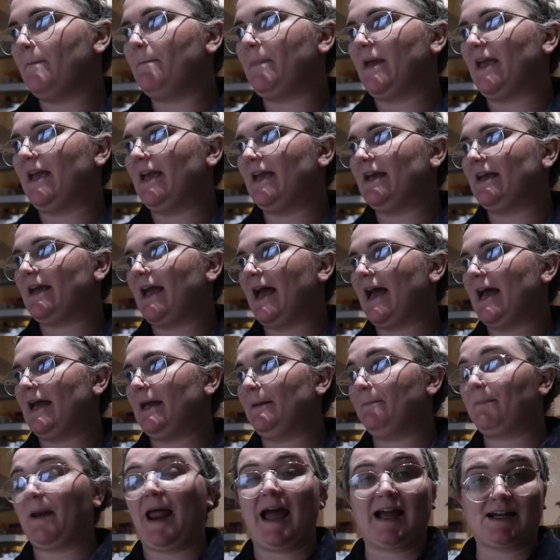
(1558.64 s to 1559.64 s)
being
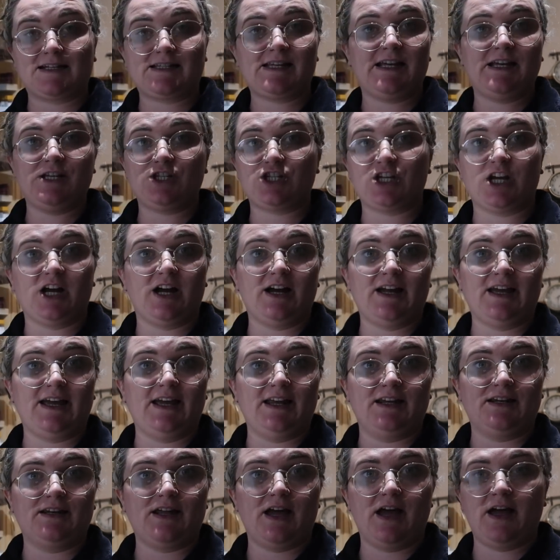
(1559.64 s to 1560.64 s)
a black teacher
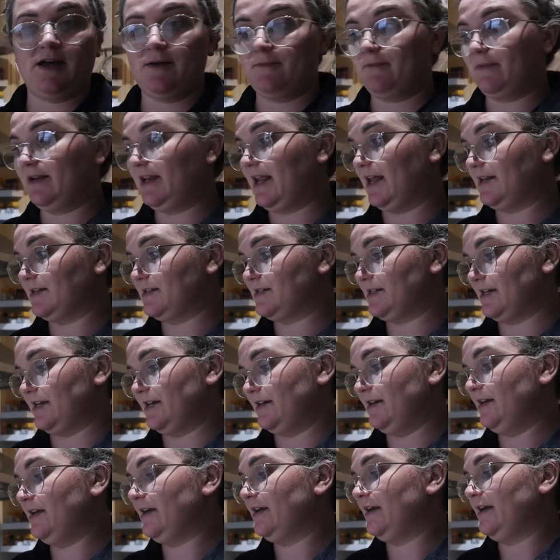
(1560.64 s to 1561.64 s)
in um,
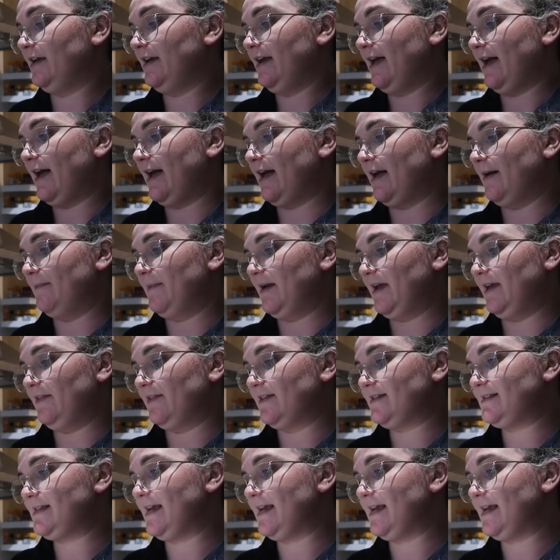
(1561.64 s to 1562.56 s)
London um, in the